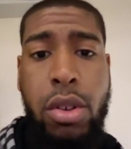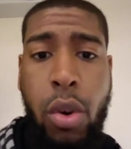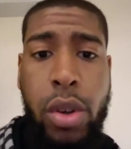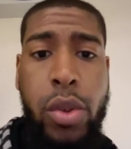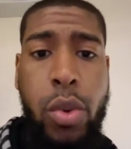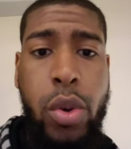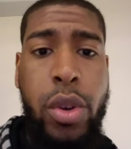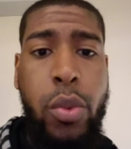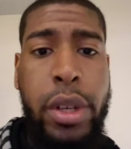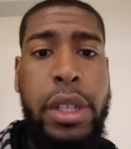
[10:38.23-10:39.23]
go on the
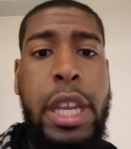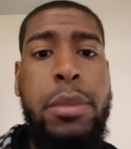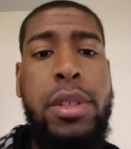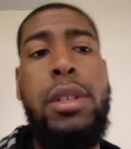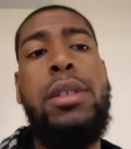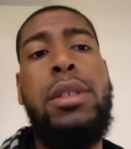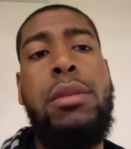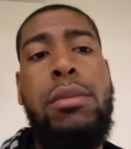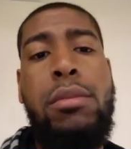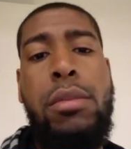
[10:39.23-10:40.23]
road and win in Game
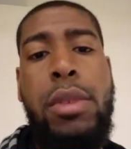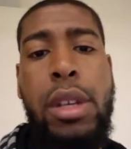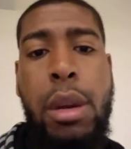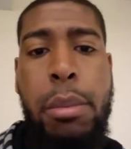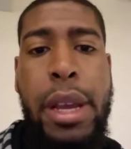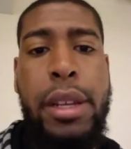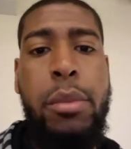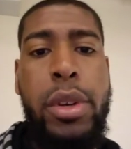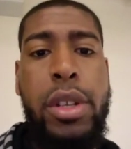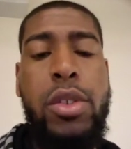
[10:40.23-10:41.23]
Six, and come back
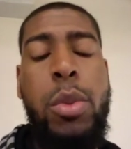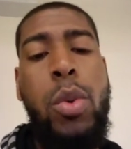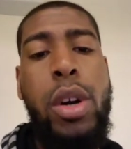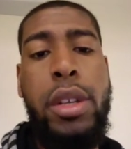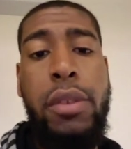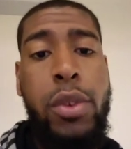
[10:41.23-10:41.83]
and bring it to Milwaukee.